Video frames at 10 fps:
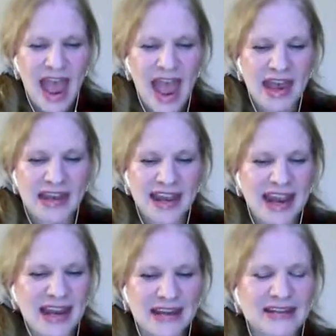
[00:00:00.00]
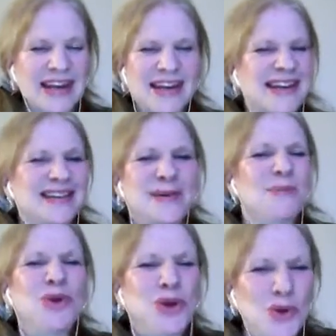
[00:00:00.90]
And it is a
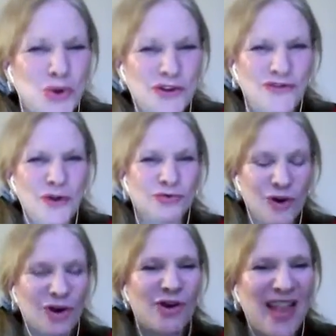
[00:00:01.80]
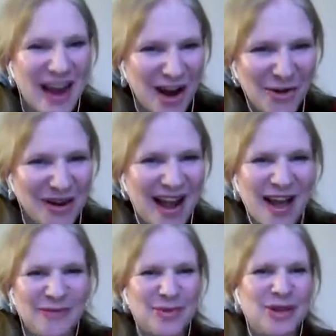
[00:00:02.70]
beautiful rural area.
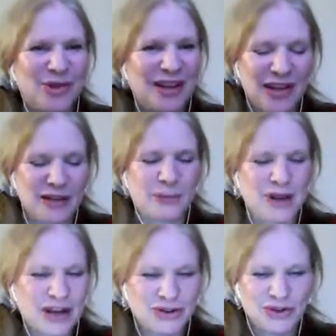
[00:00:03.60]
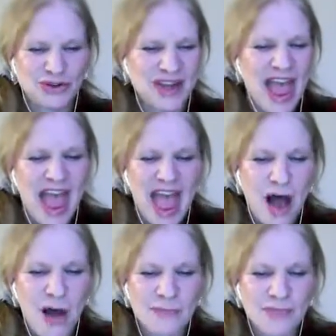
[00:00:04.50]
I've been looking at the pictures
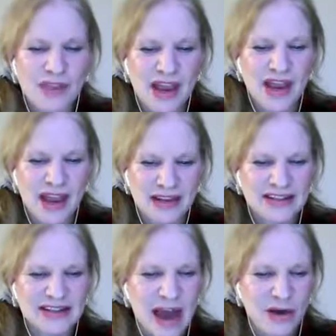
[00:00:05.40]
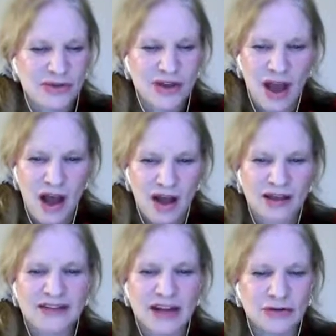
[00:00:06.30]
in south
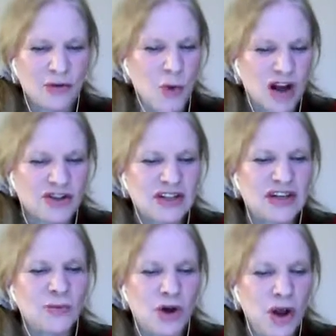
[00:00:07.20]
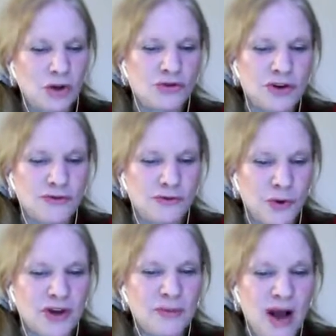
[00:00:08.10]
central Washington,
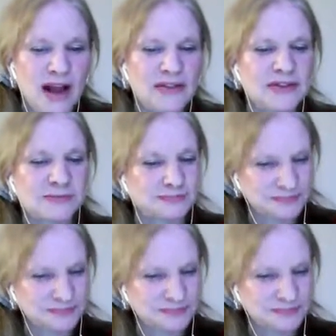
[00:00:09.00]
140 miles